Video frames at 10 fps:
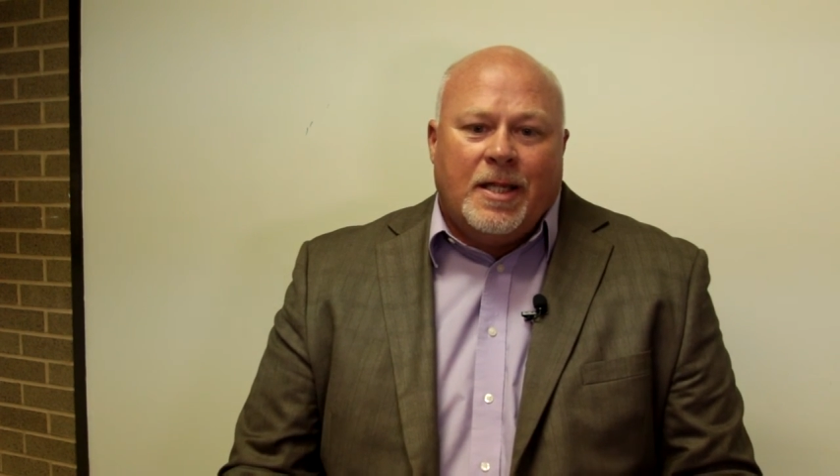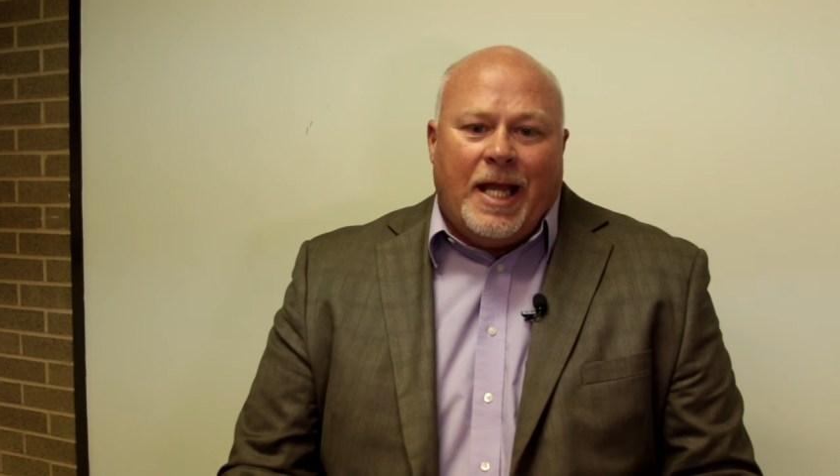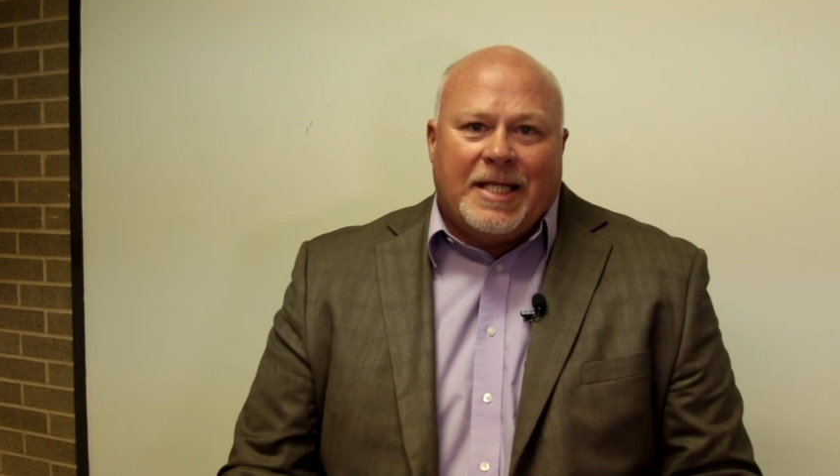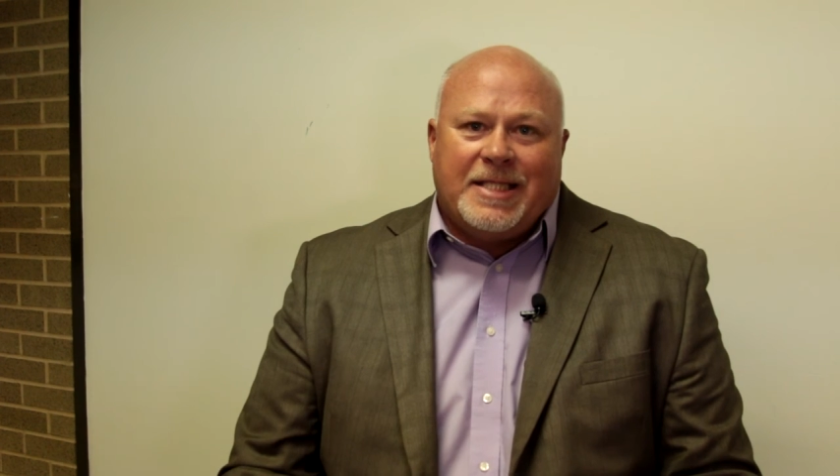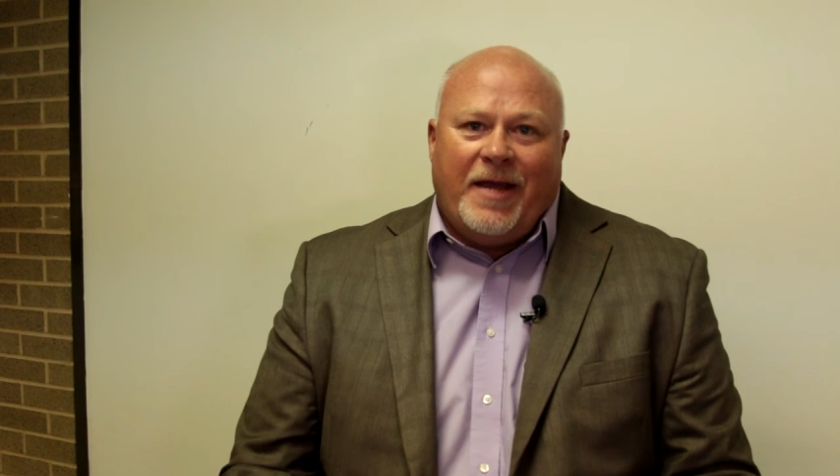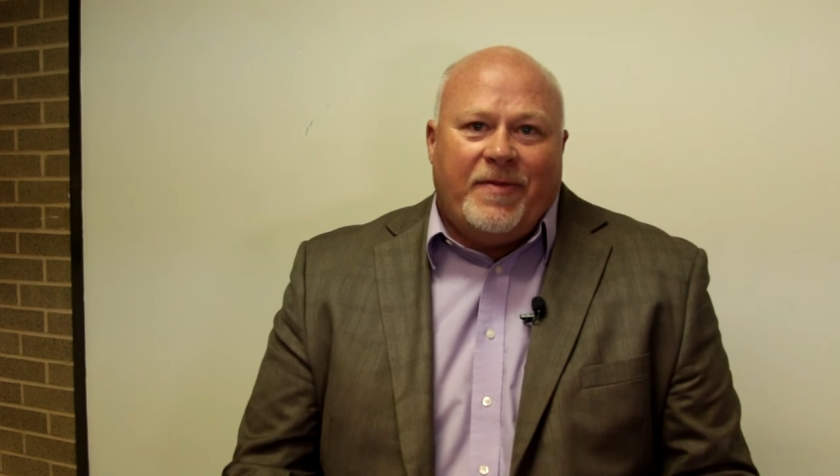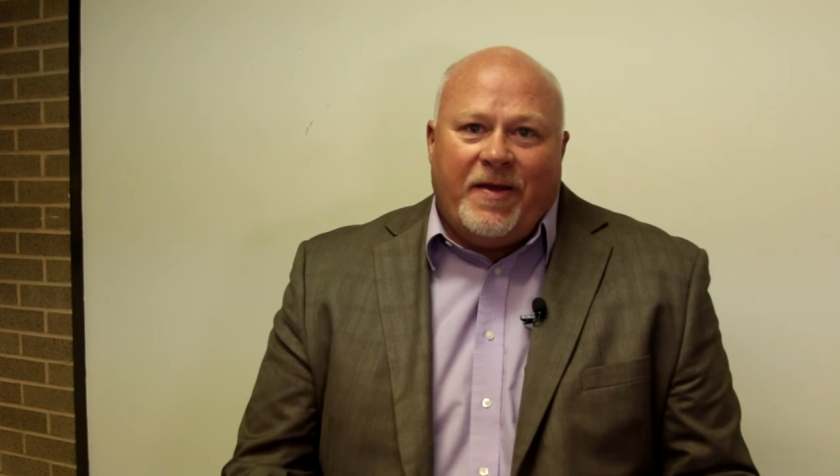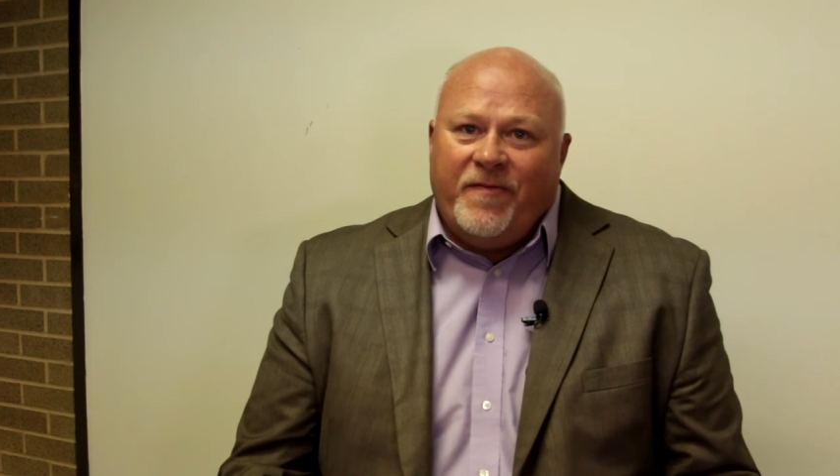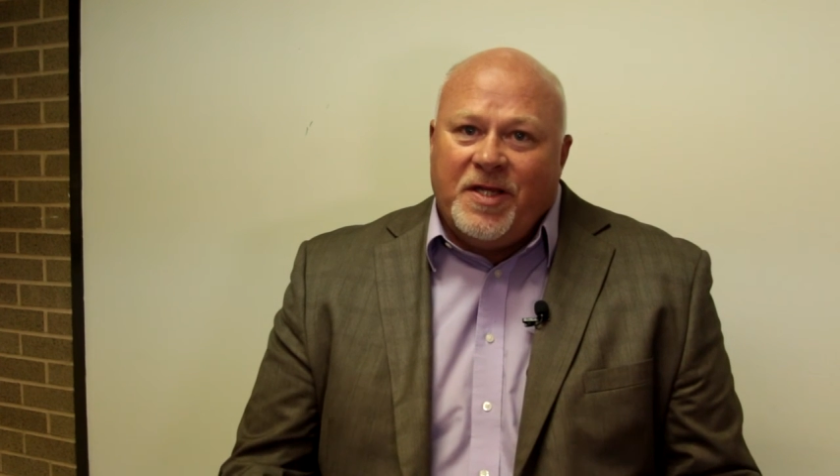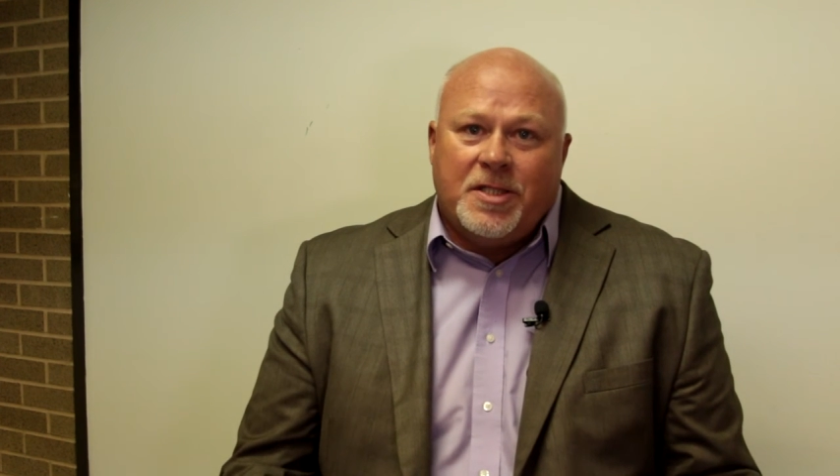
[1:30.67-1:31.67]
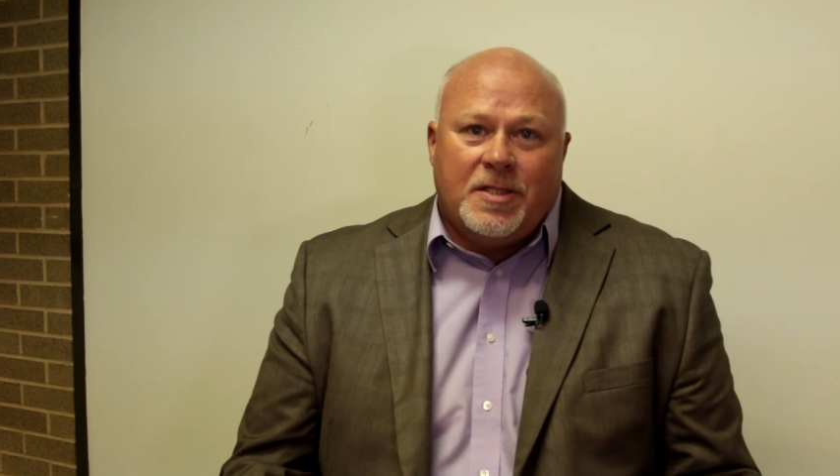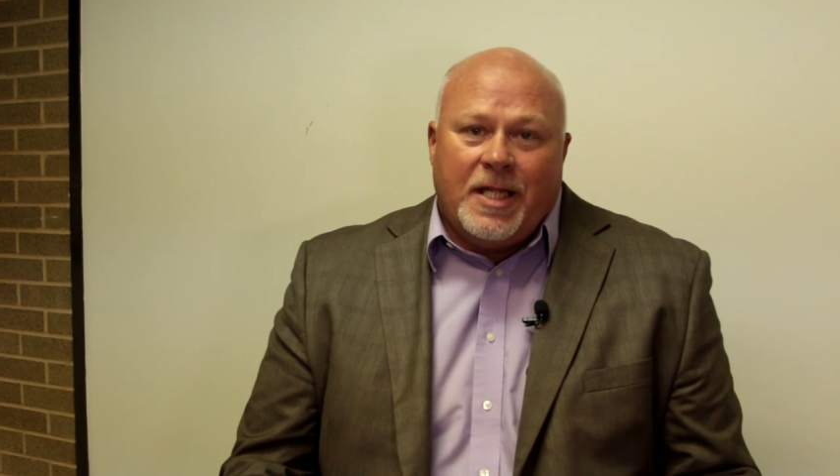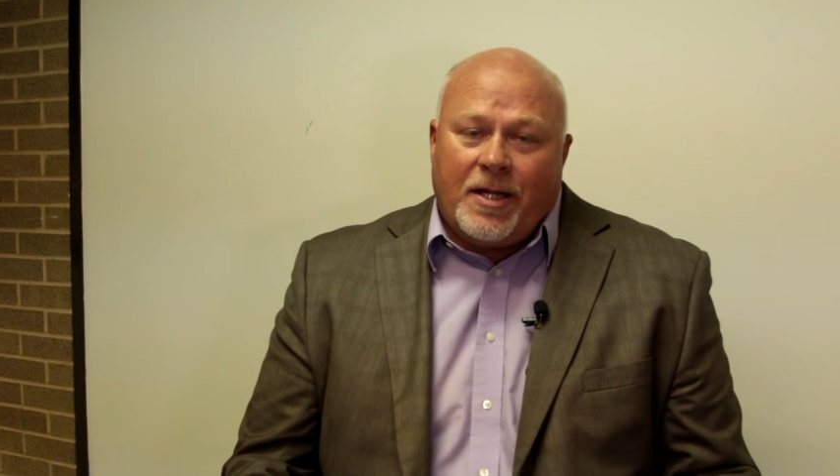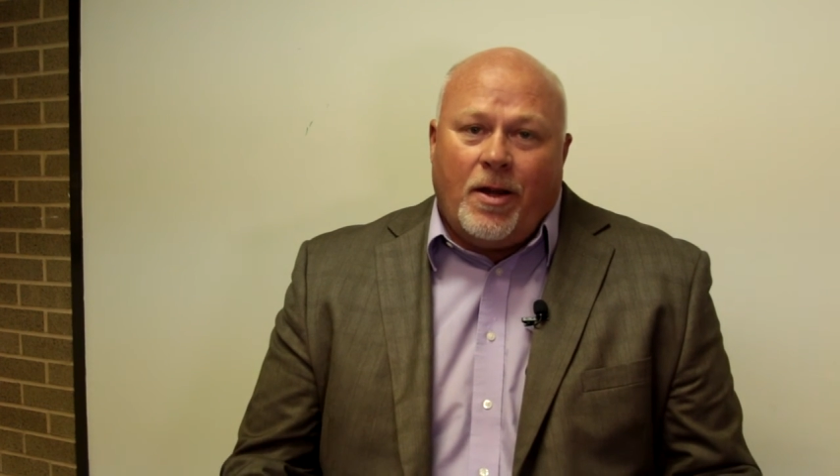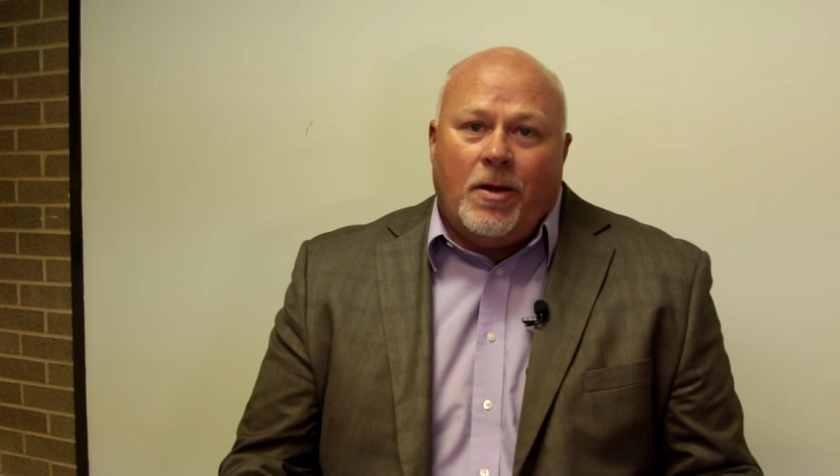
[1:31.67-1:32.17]
has to have that vision,
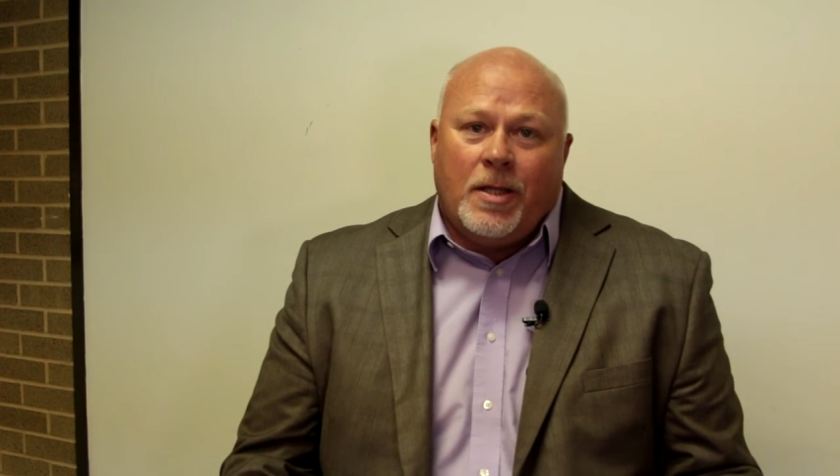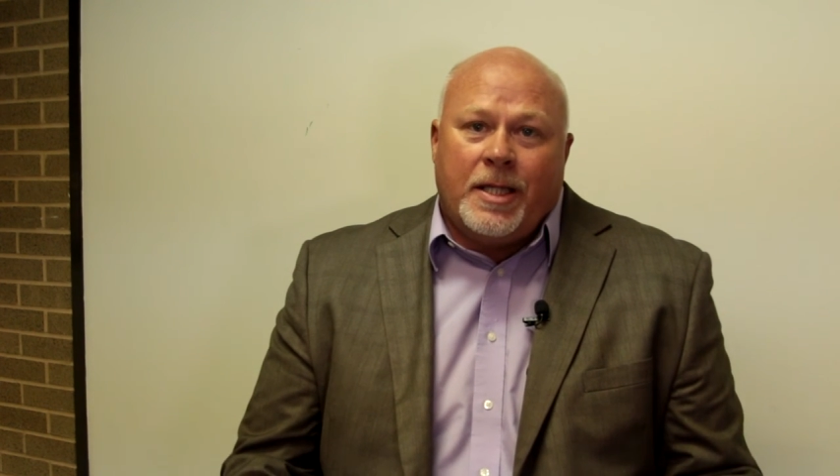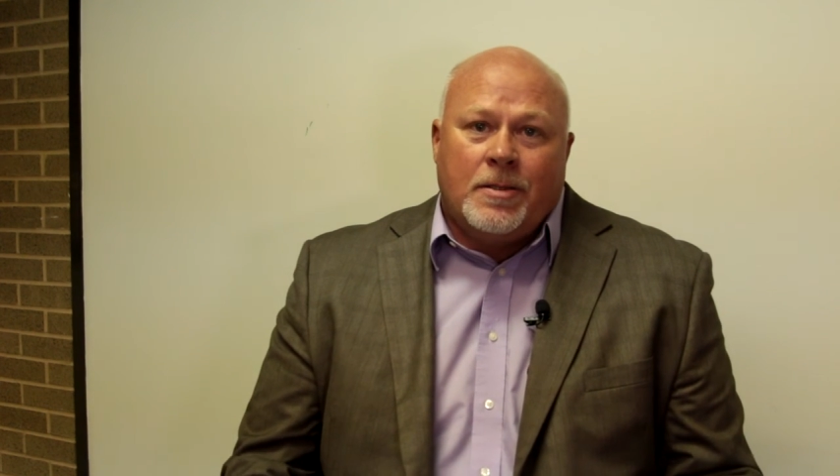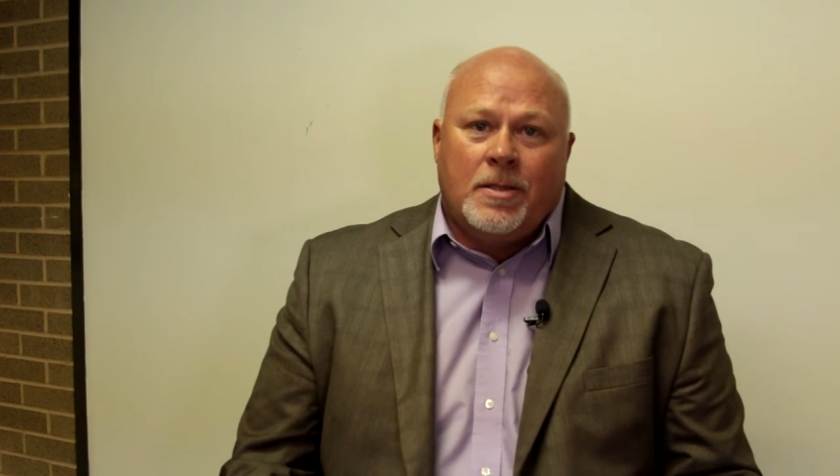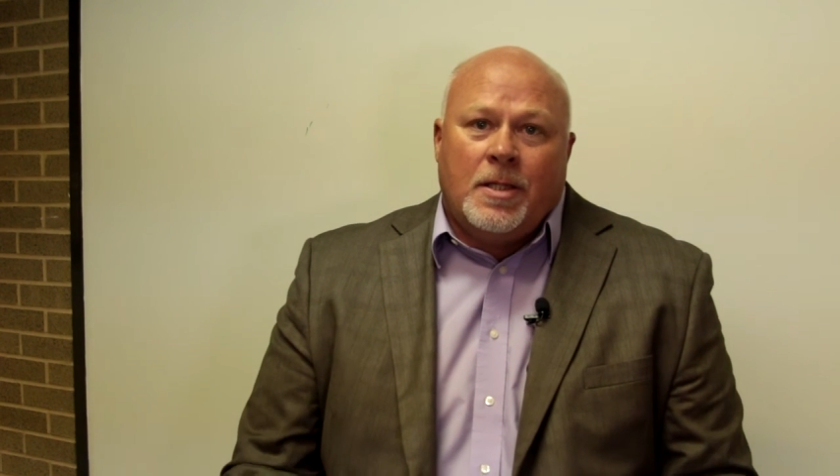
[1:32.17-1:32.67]
that calling.